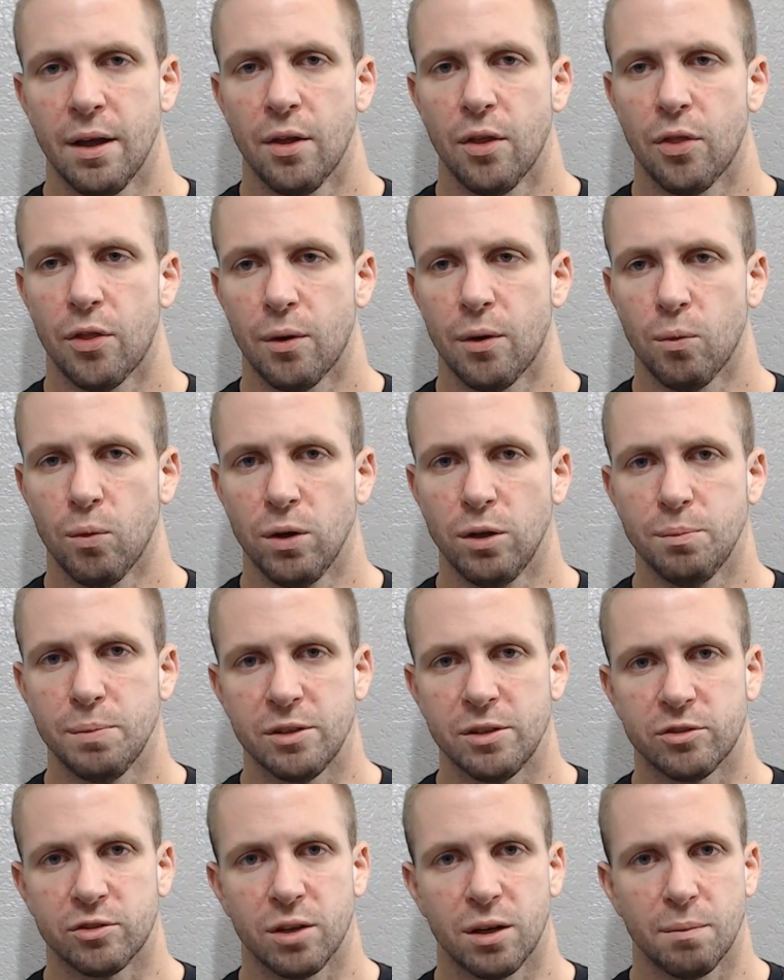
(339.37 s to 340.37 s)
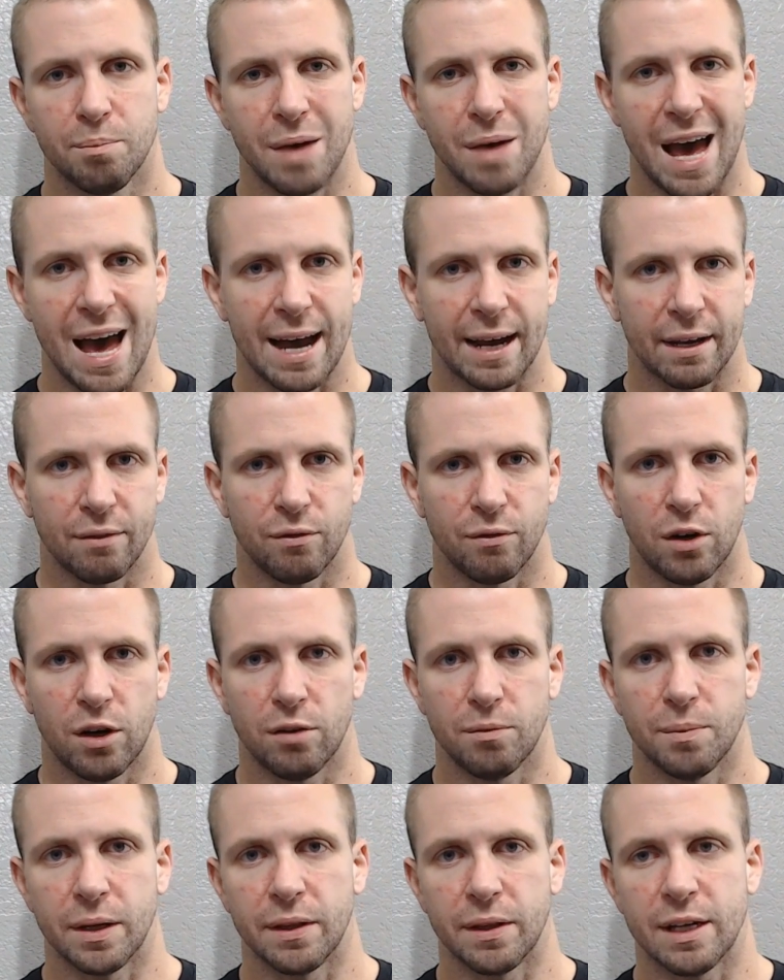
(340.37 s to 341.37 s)
There will be some back
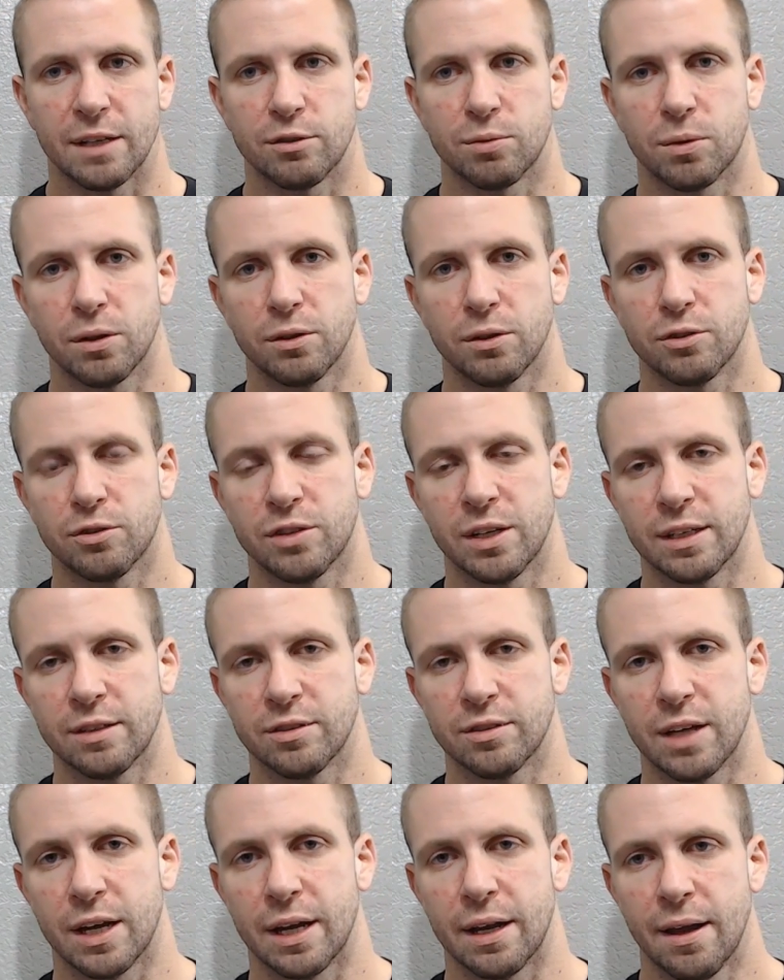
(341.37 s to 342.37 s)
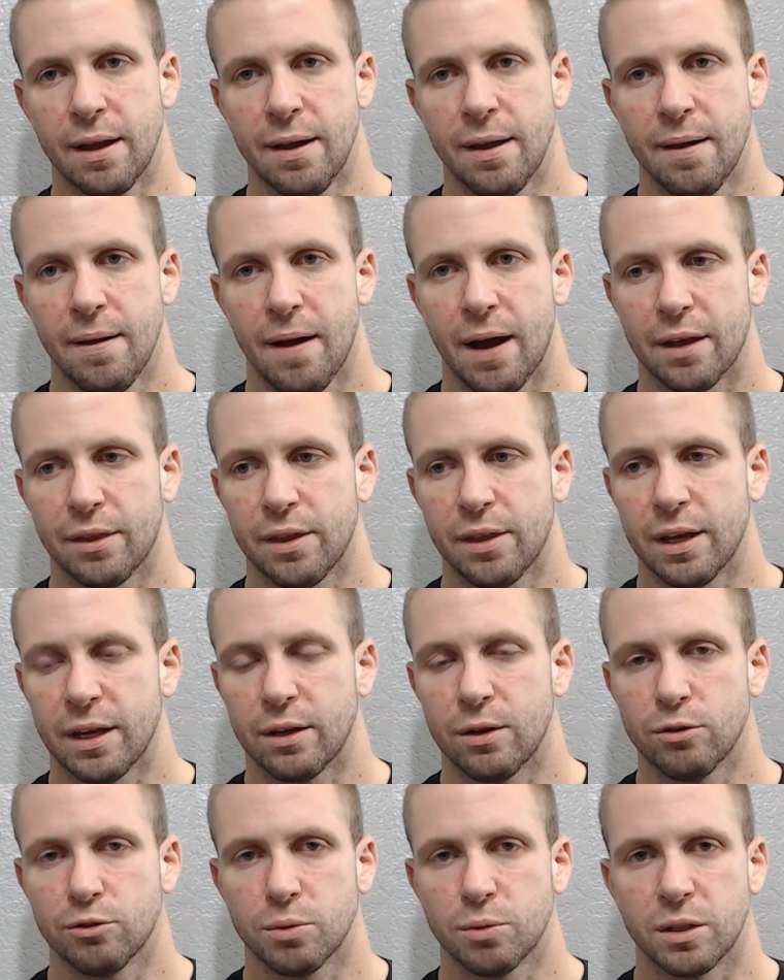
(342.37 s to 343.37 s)
involvement, and that's one of those things that I think
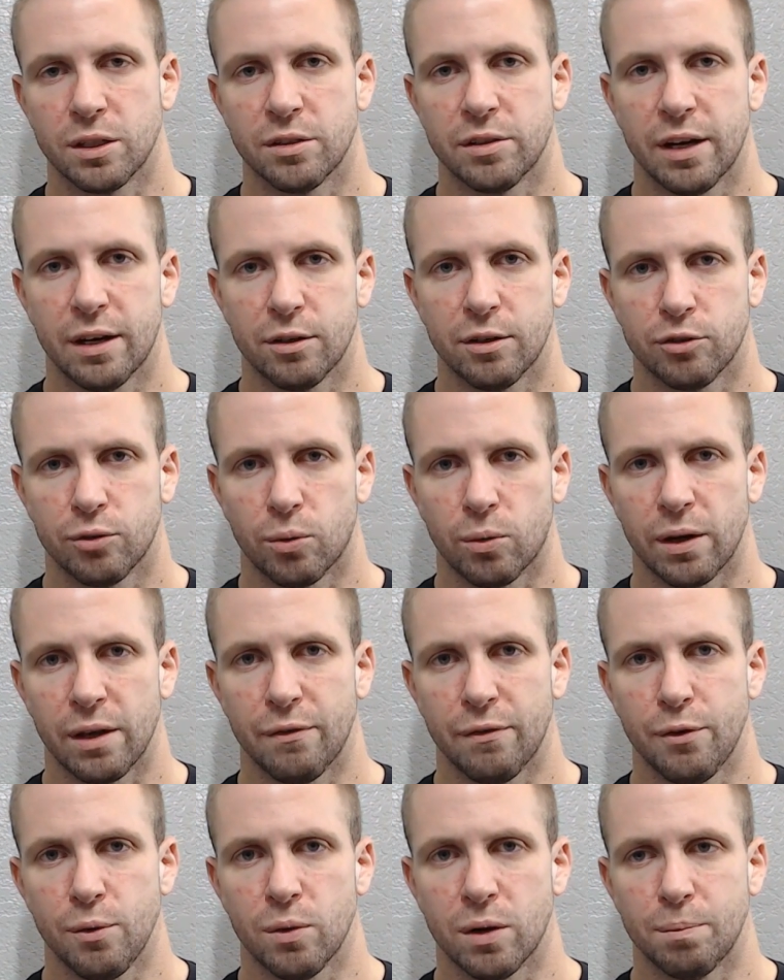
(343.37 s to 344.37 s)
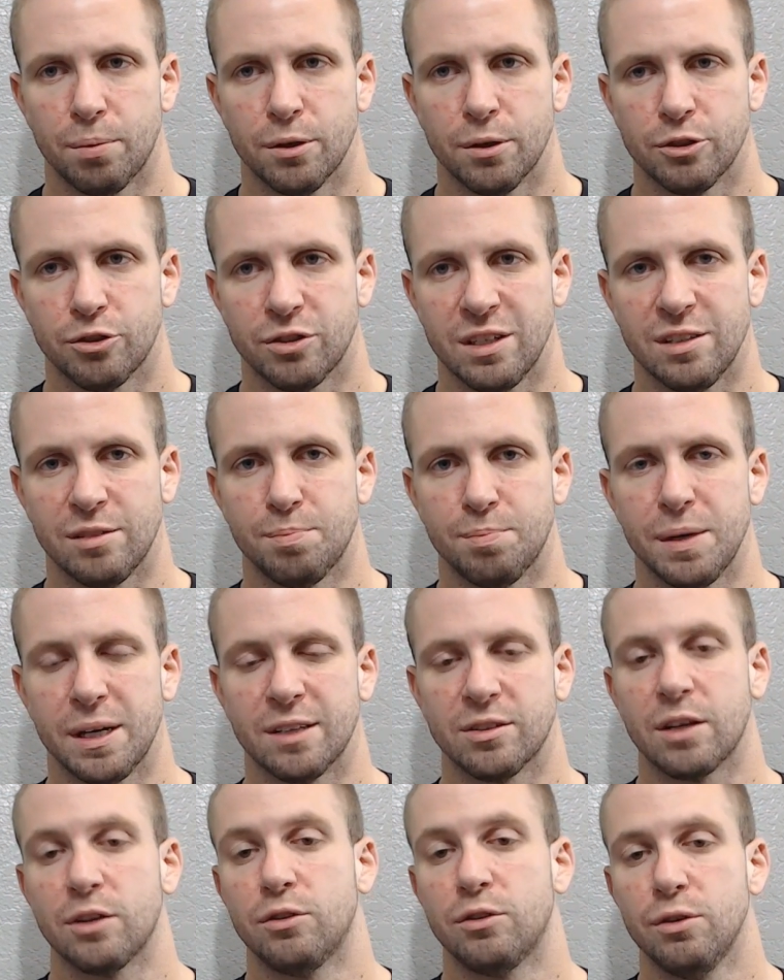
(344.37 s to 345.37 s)
goes with the territory if you want to push these,
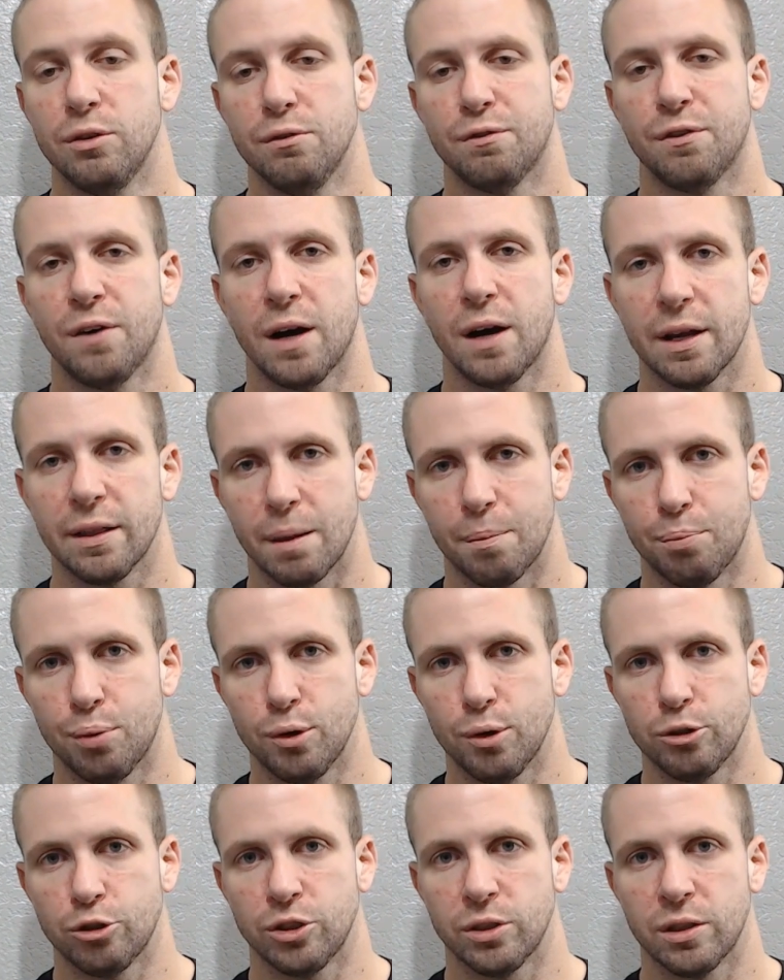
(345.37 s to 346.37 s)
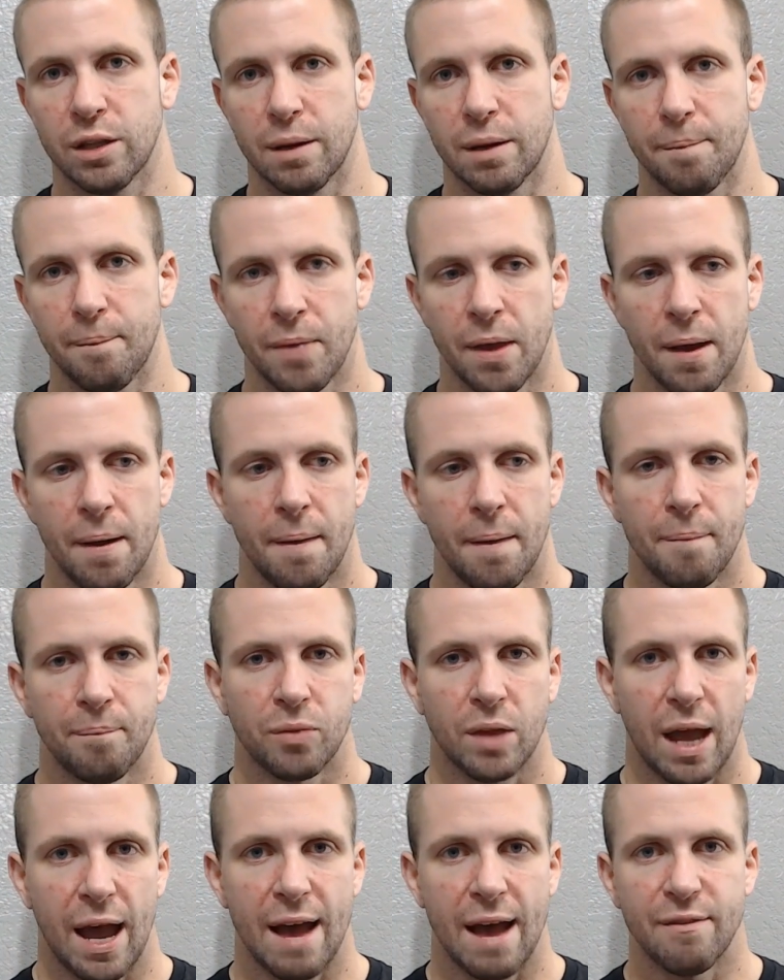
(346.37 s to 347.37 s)
because I do find that pushing them
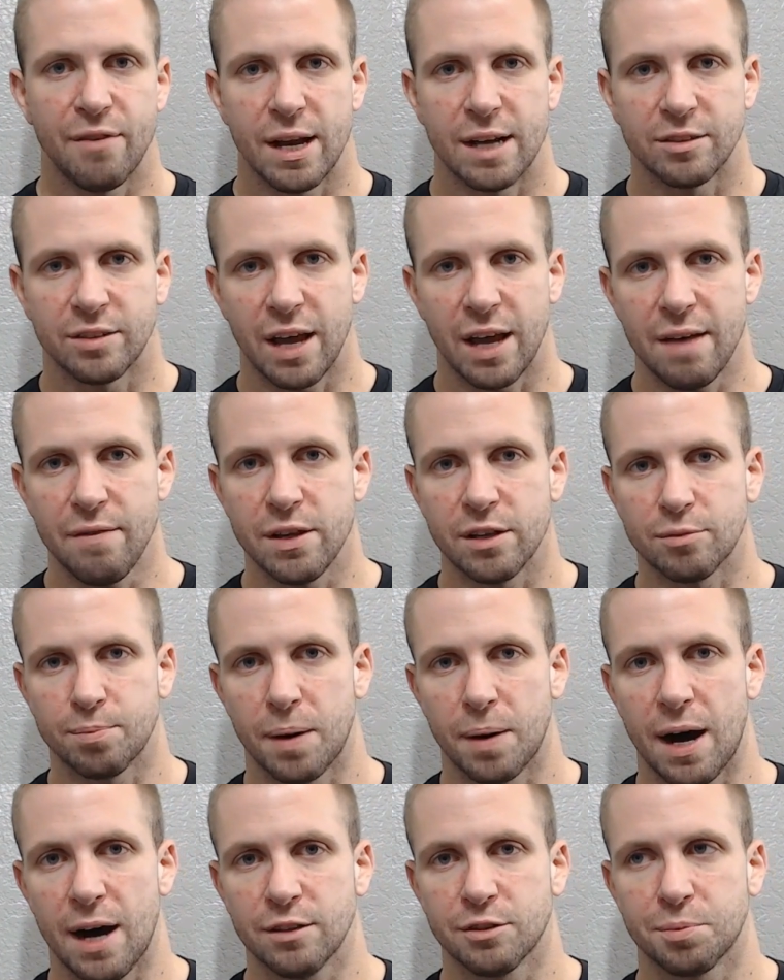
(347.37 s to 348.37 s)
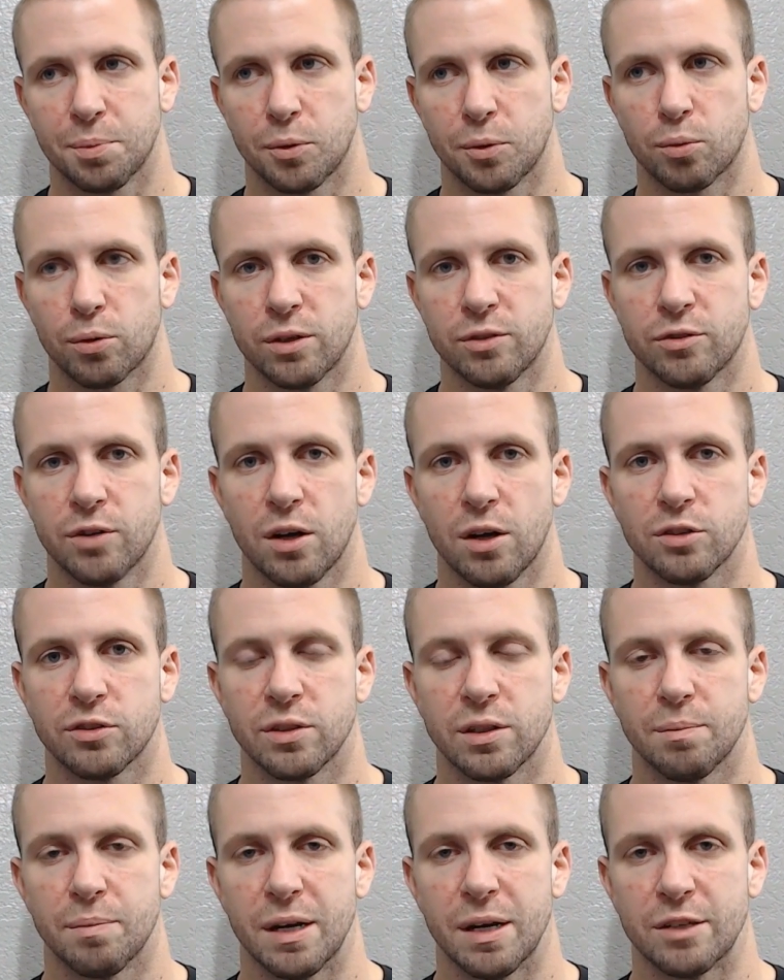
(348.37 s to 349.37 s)
as heavy as possible results
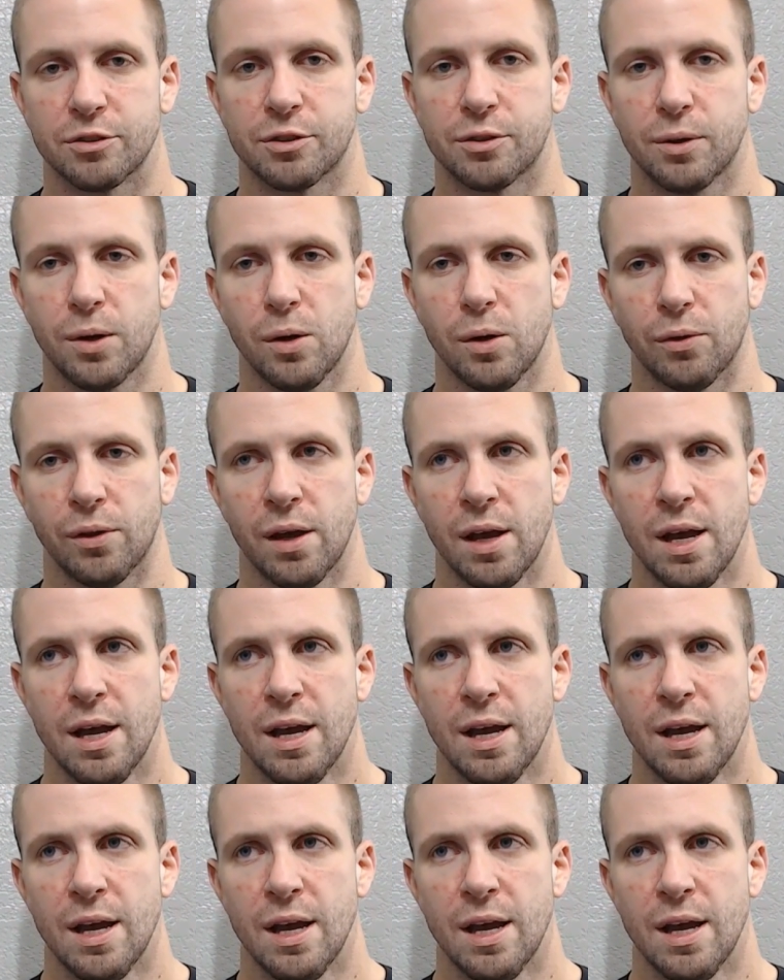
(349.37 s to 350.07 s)
in the best growth.